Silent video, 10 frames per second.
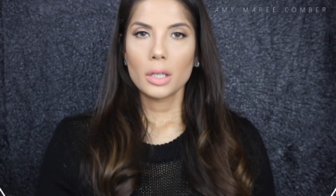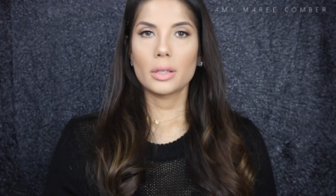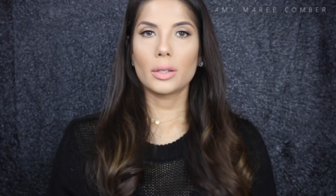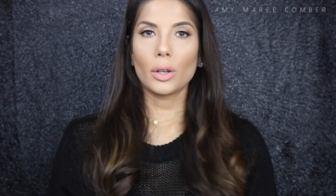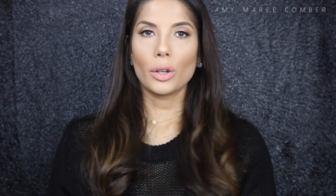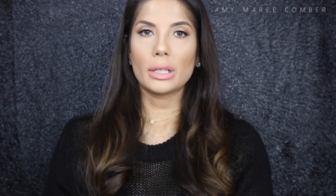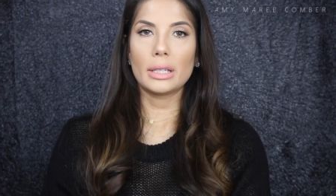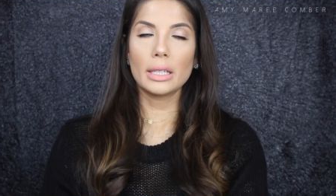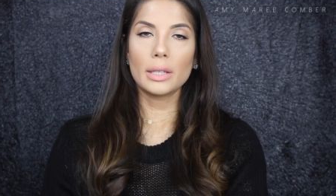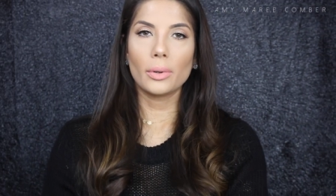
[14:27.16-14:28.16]
So
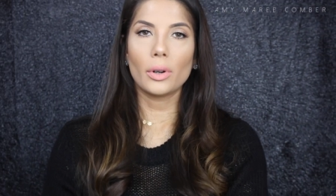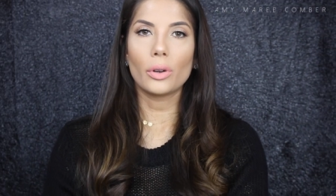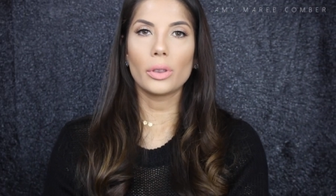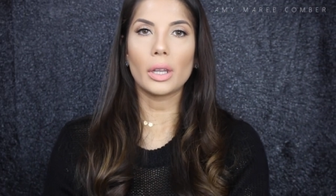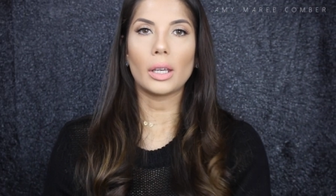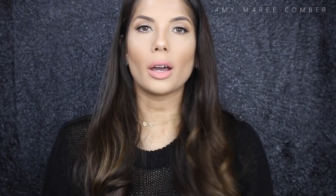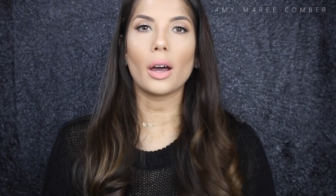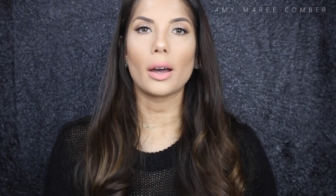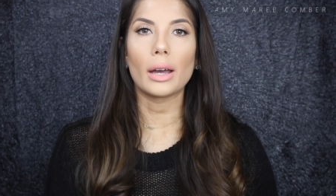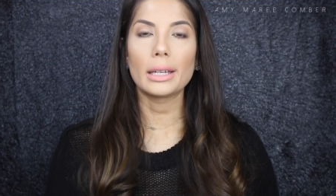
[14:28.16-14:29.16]
since we're on the
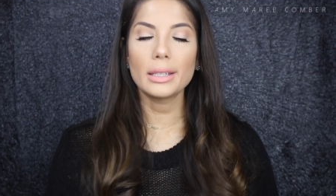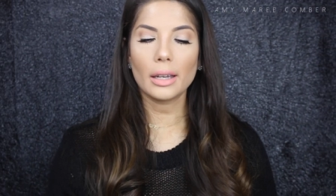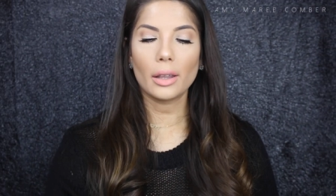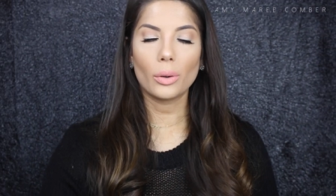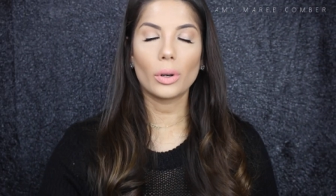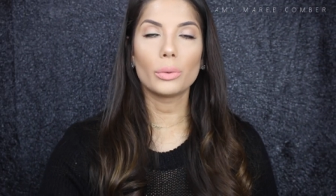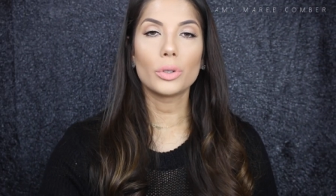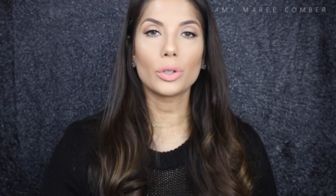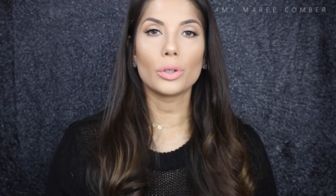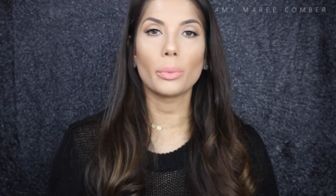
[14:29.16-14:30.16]
eyes, I thought I
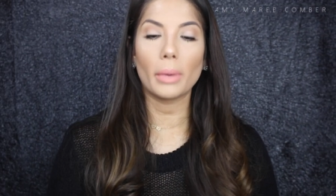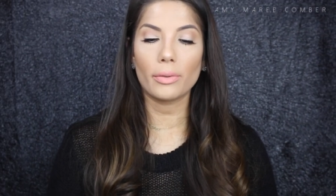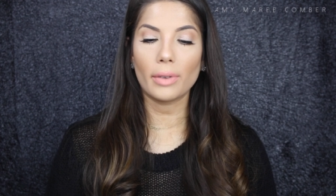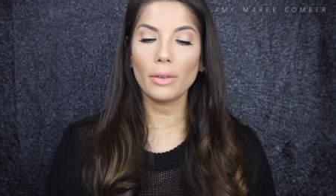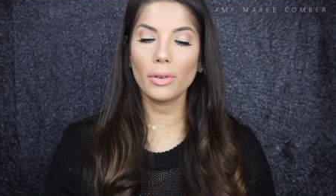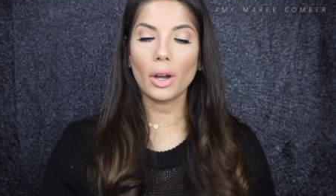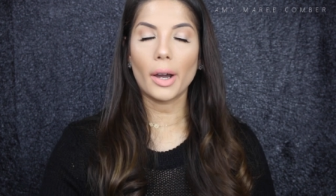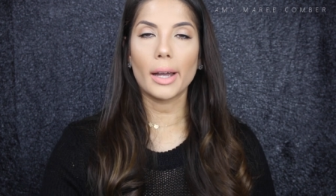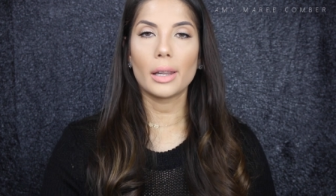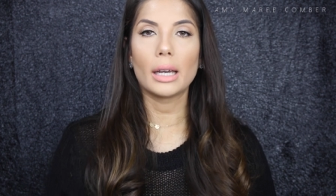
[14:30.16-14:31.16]
would do my favorite
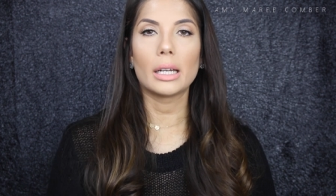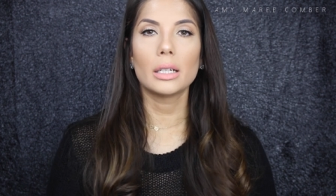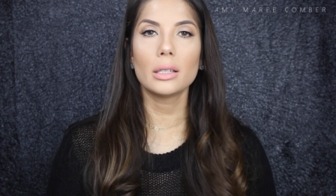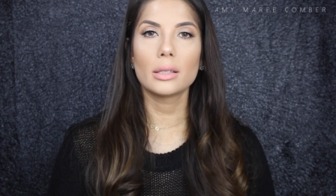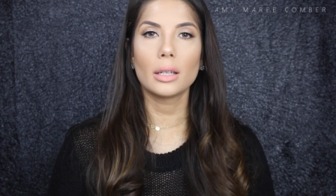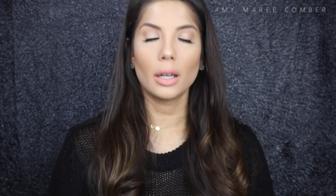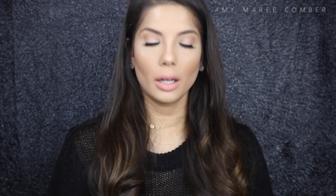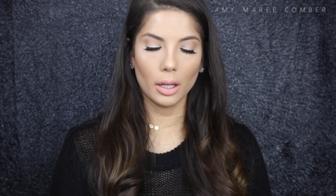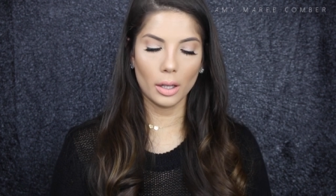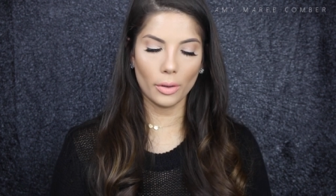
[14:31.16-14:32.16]
eyeliners.
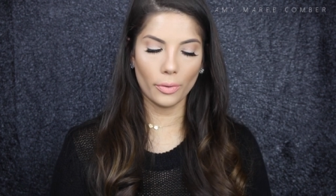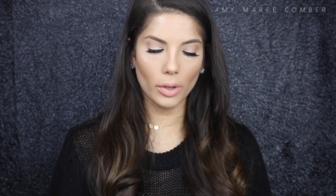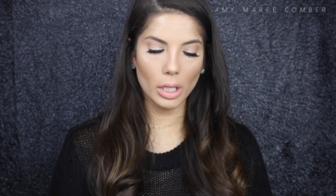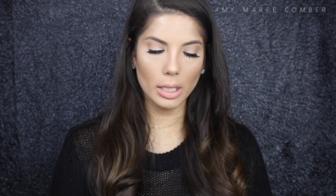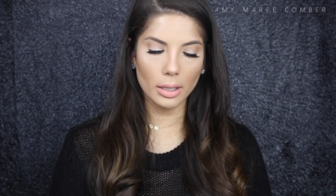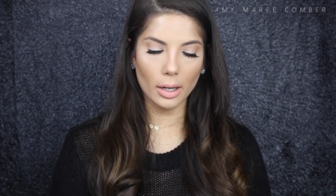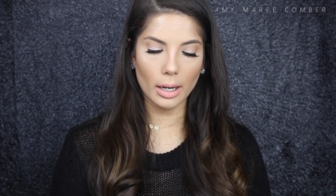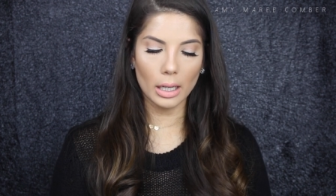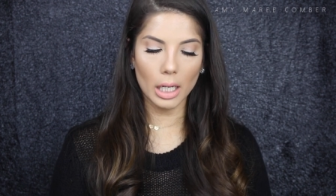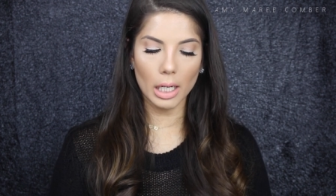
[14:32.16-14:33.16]
The first
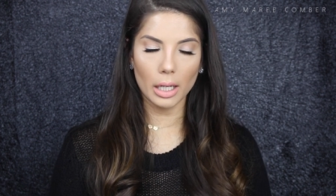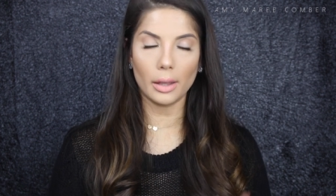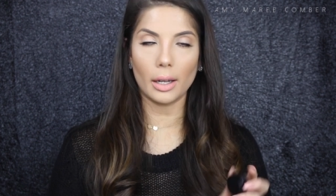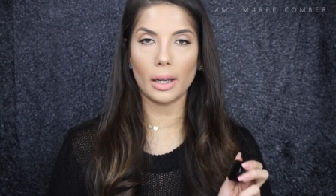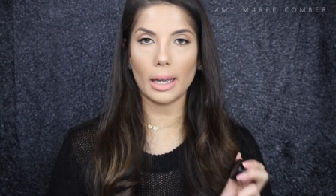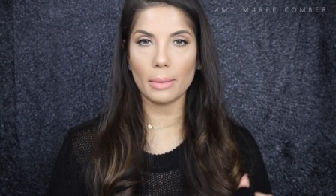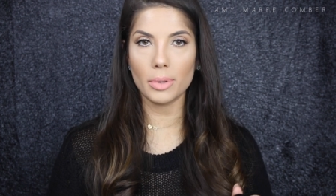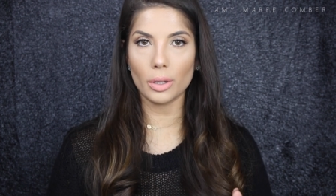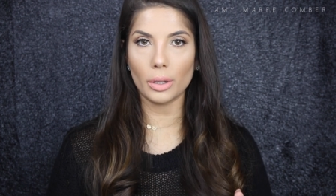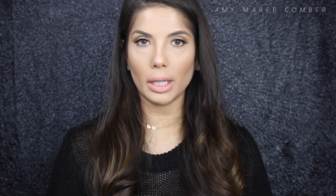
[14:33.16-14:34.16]
eyeliner that I
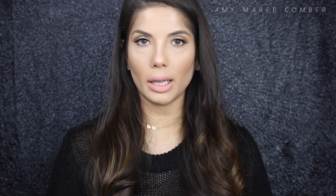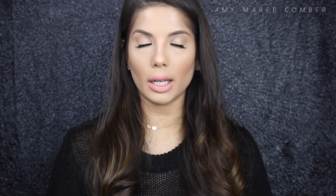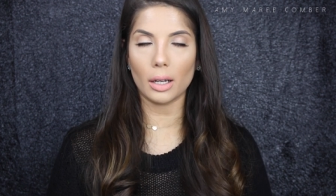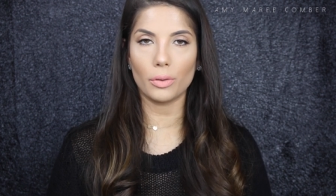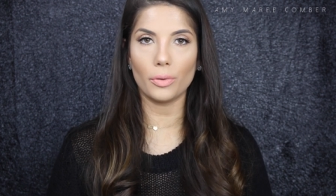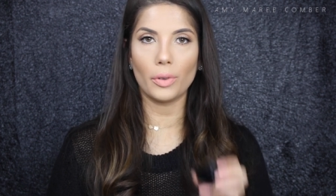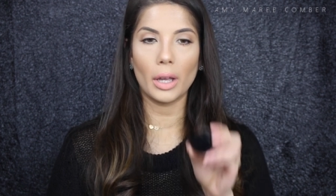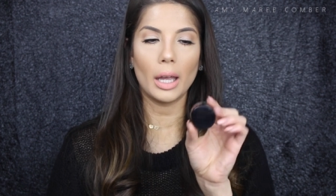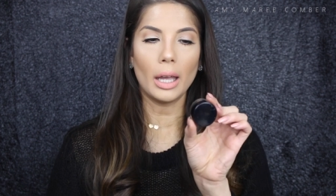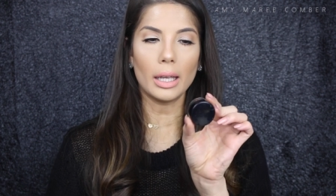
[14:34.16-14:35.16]
absolutely love
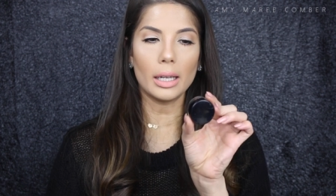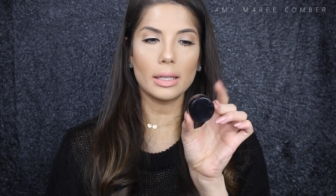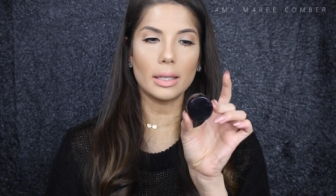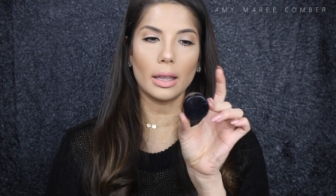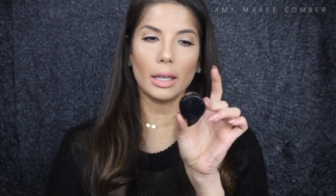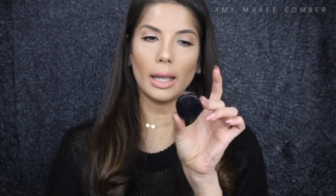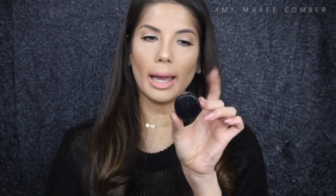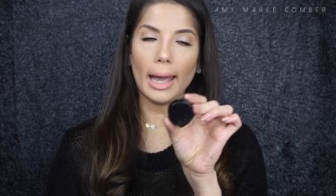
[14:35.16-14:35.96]
is the